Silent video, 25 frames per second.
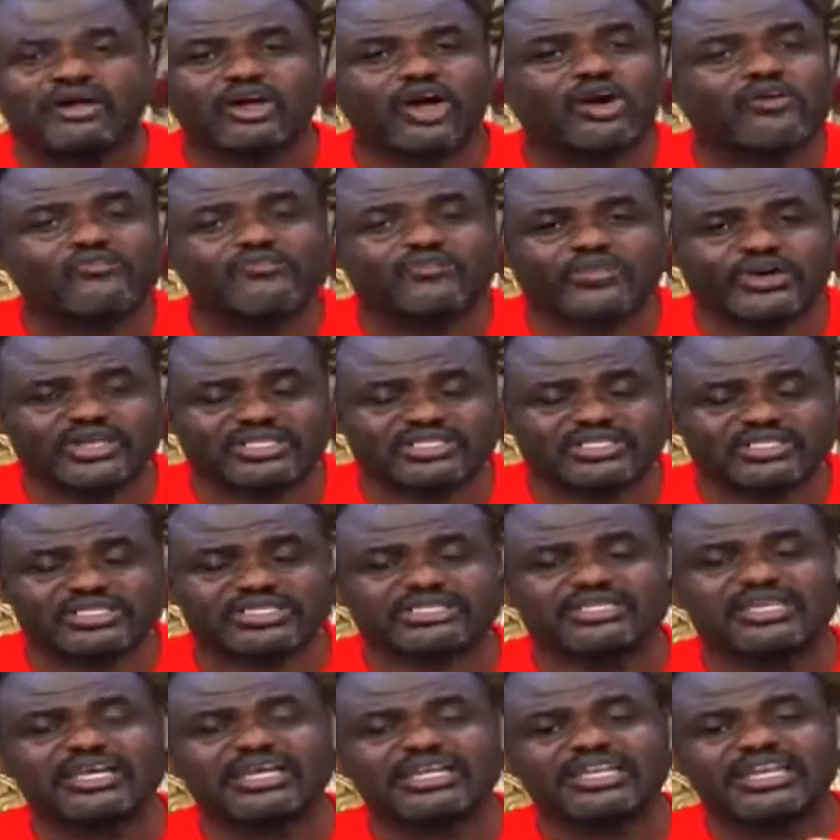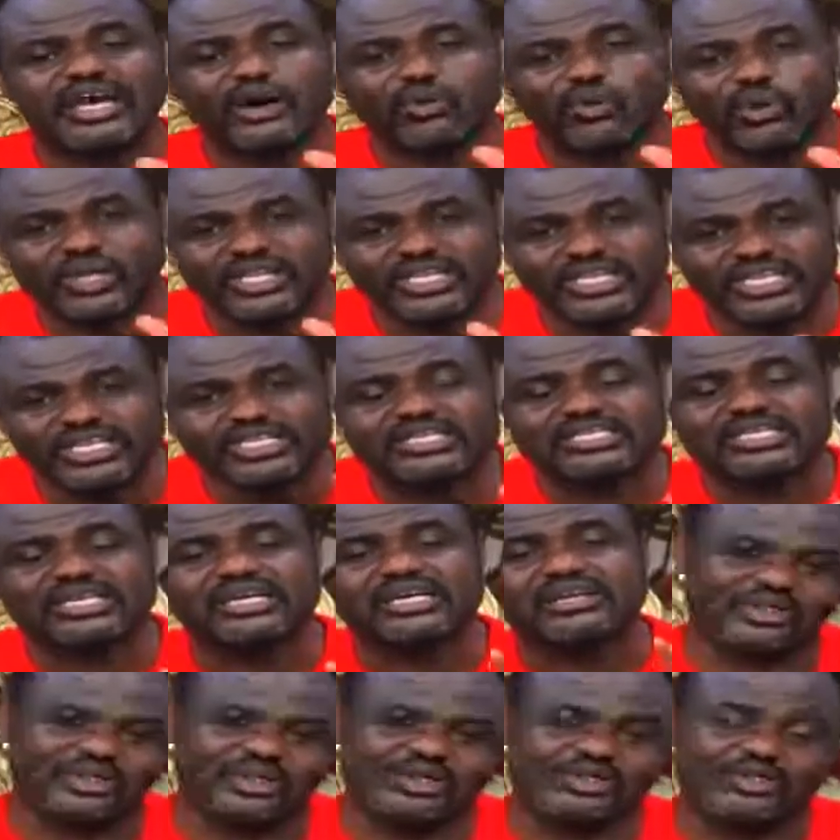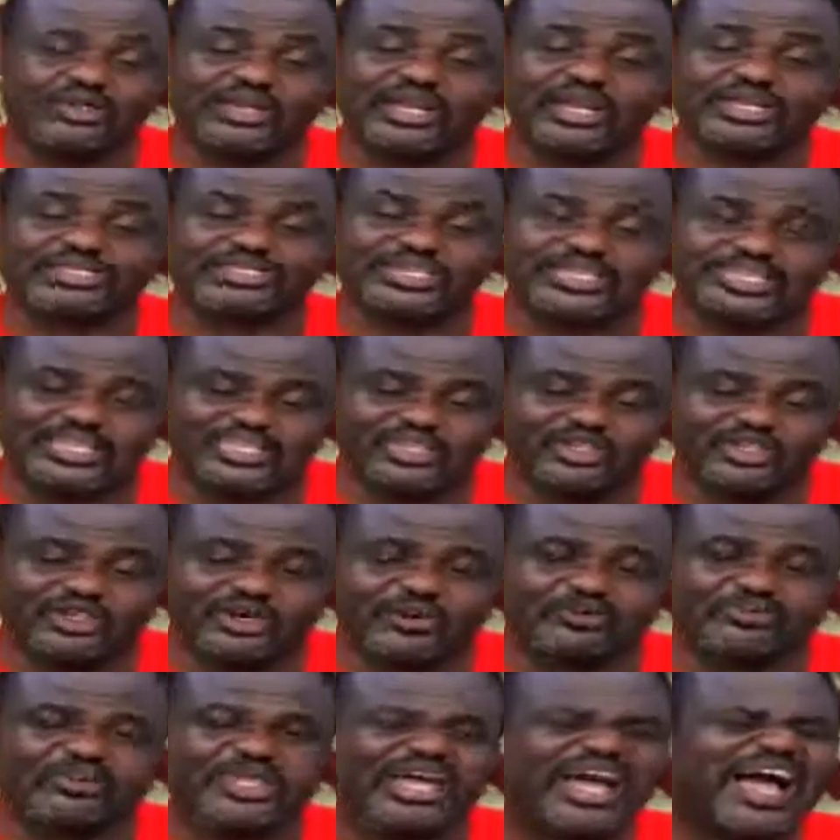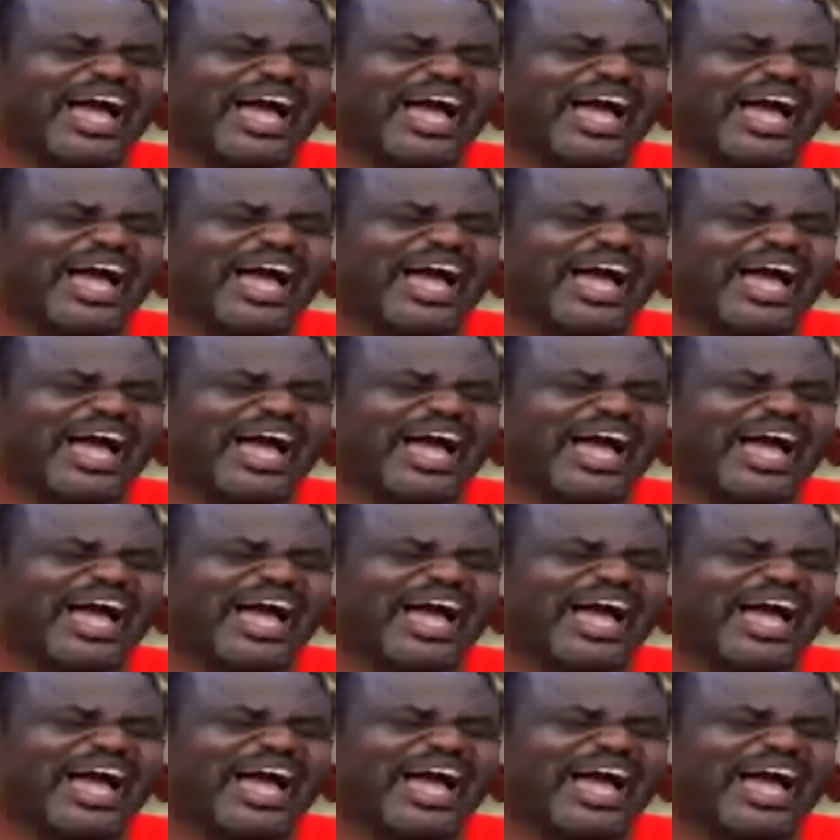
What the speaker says: conferences that will hit the United Kingdom.